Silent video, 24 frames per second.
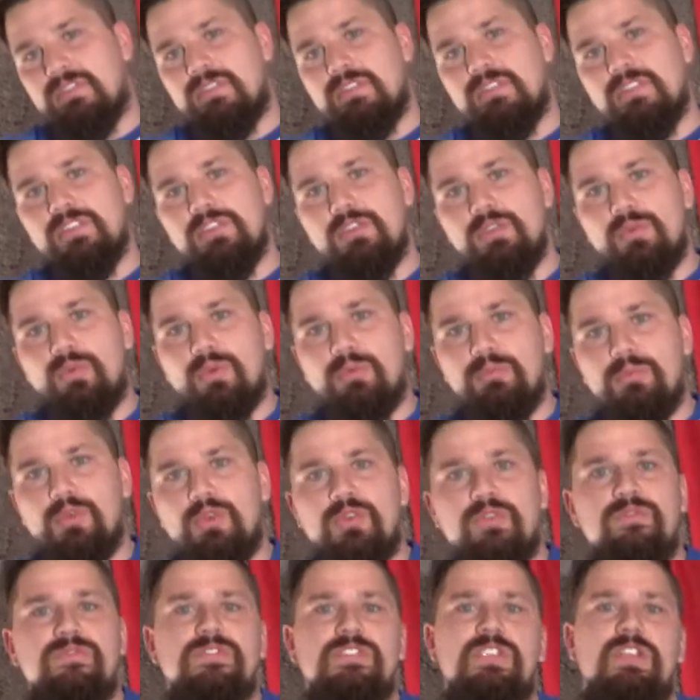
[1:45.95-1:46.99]
The newer
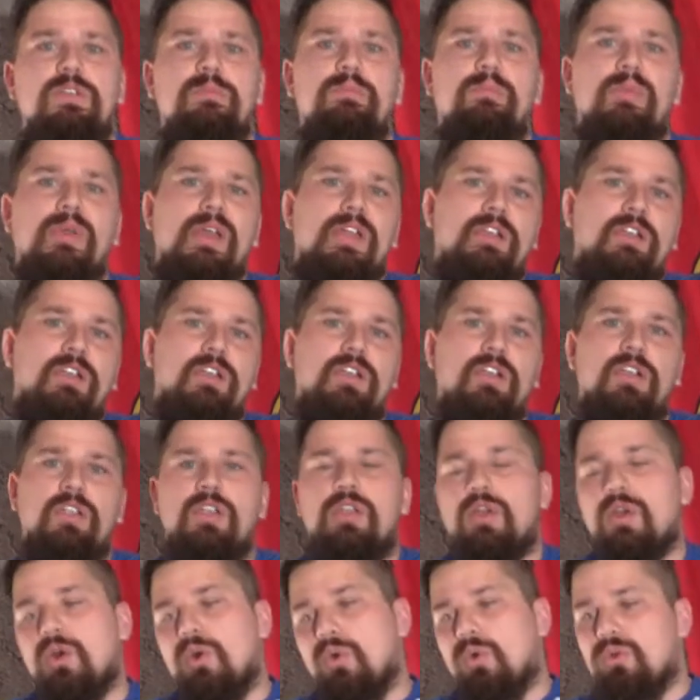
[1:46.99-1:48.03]
moves are better
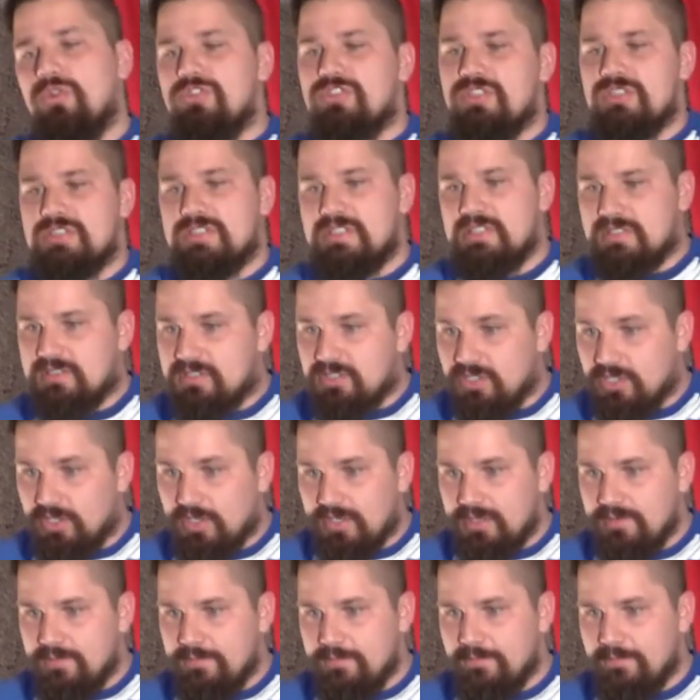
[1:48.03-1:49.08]
or just as good.